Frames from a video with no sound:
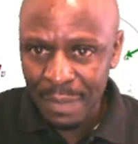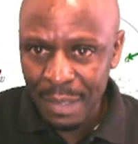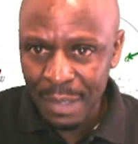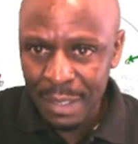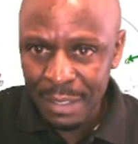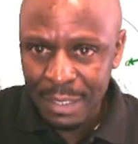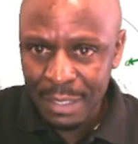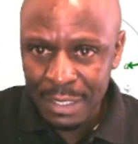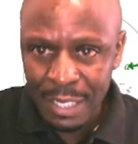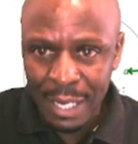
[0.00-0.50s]

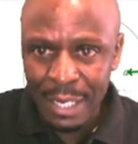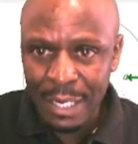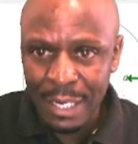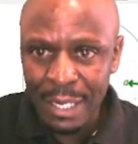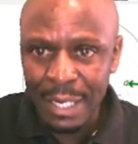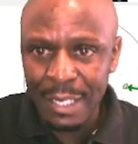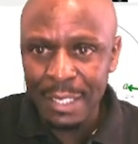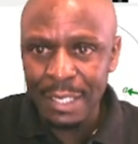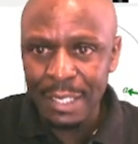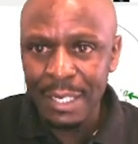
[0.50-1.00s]
sun
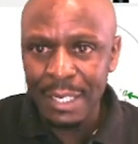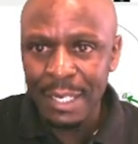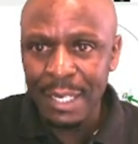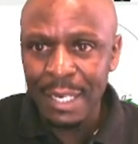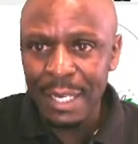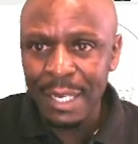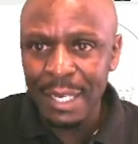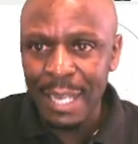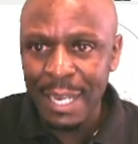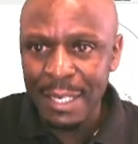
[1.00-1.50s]
early in
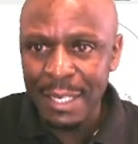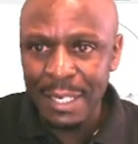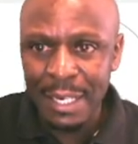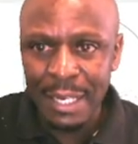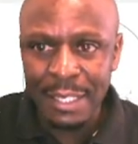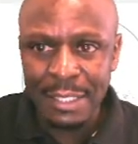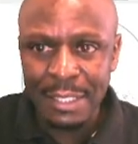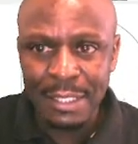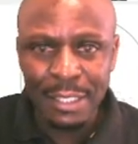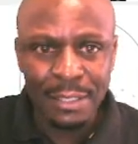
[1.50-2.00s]

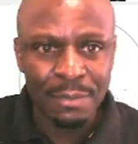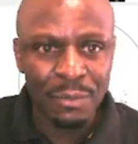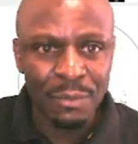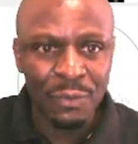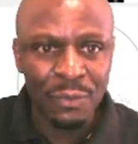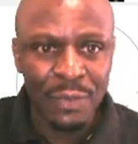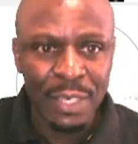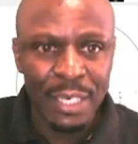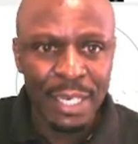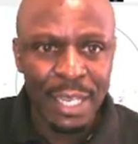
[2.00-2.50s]
1986
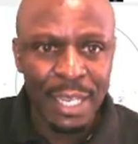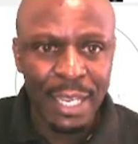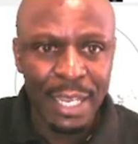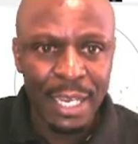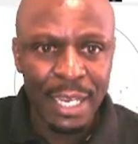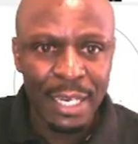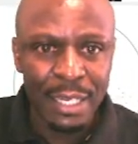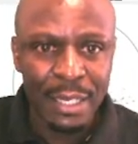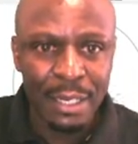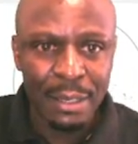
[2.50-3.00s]
movie in
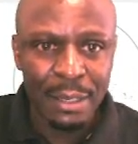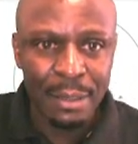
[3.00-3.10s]
Haley